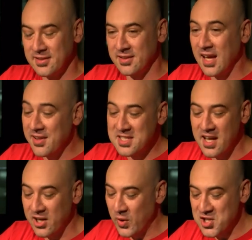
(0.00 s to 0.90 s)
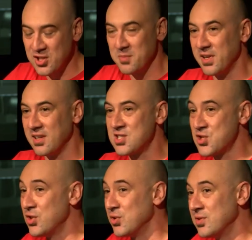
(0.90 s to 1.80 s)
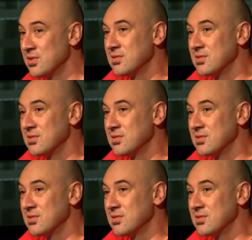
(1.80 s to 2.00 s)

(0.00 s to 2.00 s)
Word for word: Yeah, that's not a question, but it's true.